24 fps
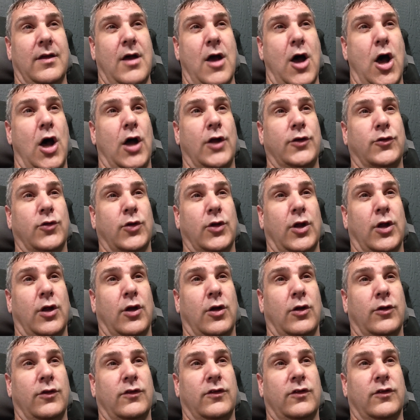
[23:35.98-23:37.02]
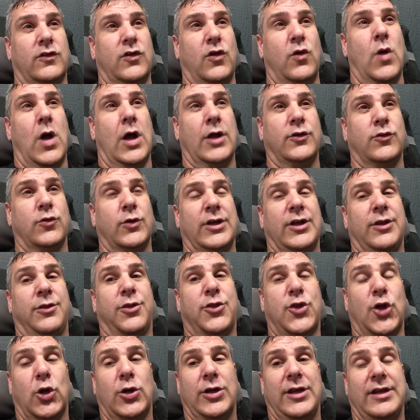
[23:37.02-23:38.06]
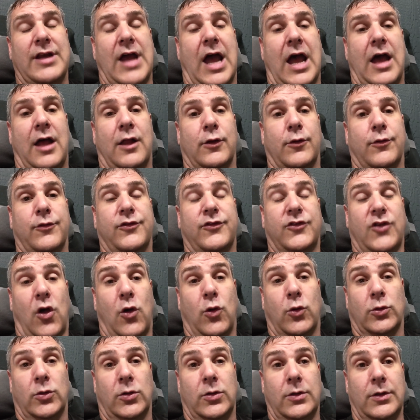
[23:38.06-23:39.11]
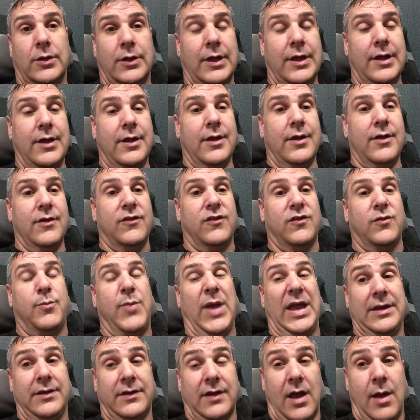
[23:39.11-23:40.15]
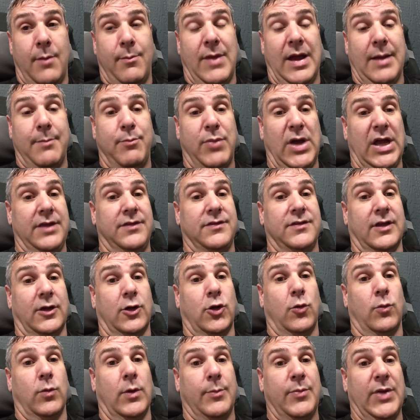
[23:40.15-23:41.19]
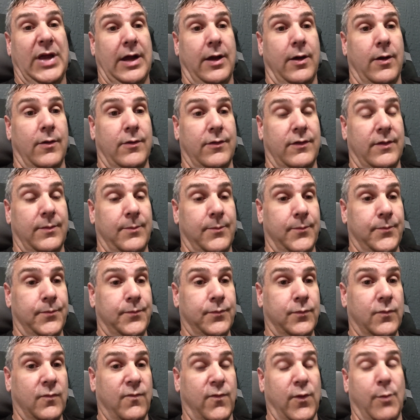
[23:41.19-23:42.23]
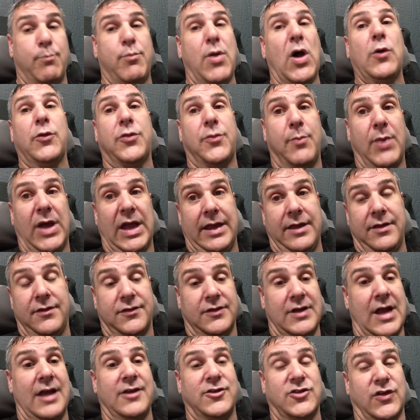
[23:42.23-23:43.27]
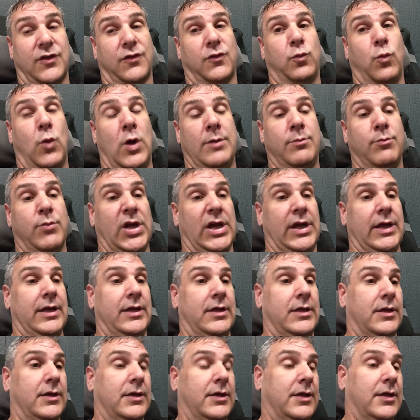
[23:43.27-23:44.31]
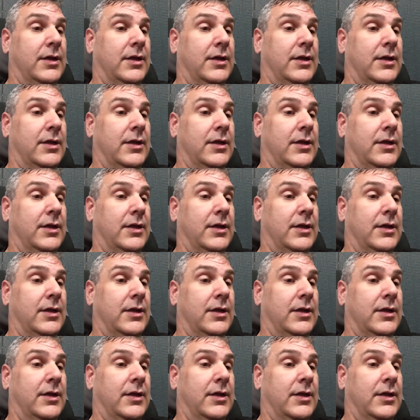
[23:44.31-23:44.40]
$230 total spent on my bicycle repairs for both bikes, not just one bike,